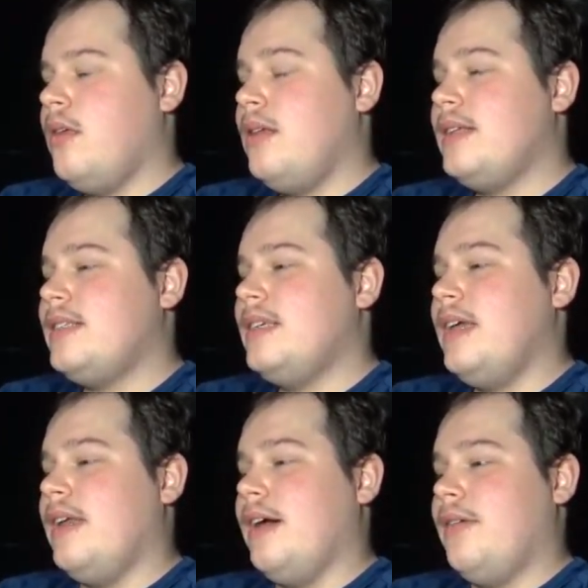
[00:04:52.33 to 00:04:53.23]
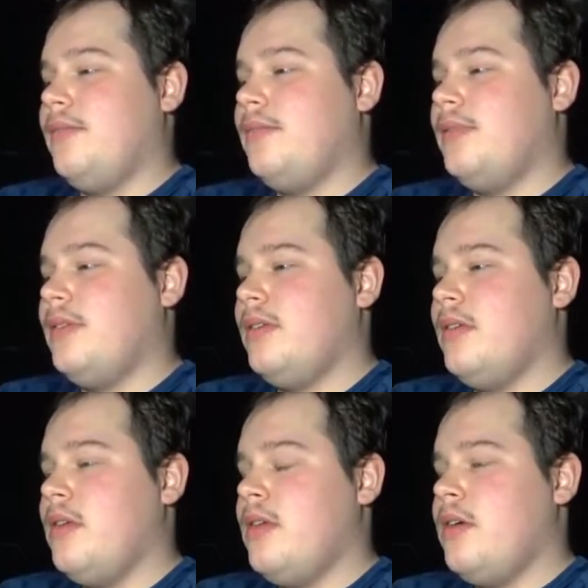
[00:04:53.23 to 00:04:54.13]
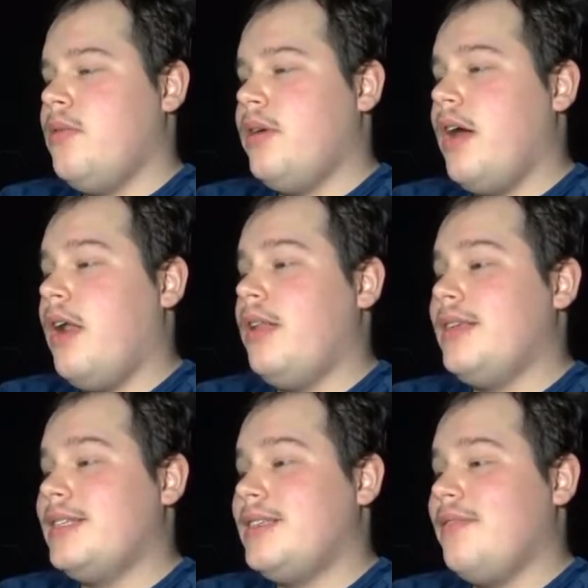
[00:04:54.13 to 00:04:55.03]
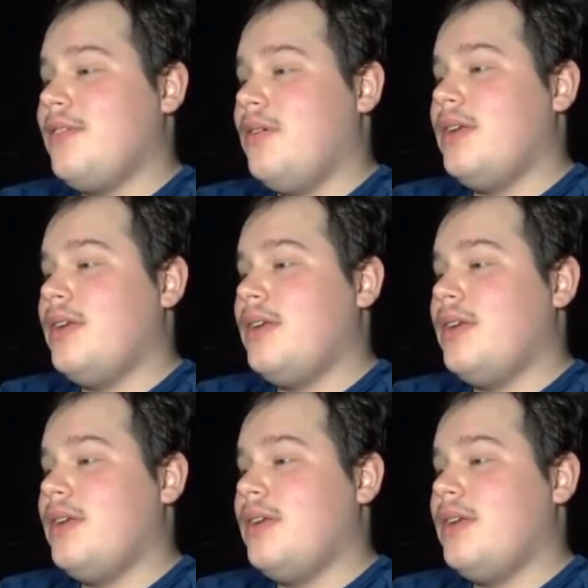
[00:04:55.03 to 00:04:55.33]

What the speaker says: Let's see now. We got all this stuff going